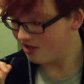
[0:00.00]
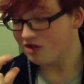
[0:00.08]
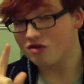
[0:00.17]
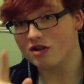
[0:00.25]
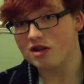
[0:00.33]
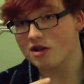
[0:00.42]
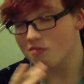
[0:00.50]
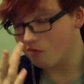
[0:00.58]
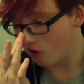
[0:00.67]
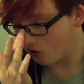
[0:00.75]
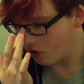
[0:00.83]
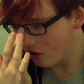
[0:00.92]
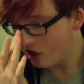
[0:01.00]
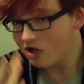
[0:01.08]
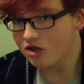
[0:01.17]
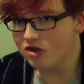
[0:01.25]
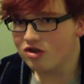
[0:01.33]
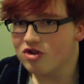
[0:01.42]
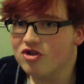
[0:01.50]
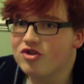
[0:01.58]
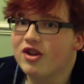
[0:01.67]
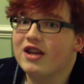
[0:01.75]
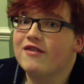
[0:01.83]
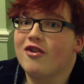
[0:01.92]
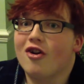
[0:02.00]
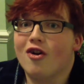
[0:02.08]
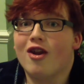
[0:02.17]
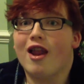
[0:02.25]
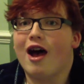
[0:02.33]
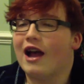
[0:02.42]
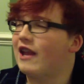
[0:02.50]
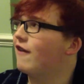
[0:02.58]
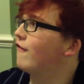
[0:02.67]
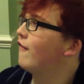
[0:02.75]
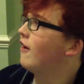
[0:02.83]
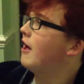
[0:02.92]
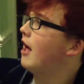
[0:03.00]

Drinking water could save your life.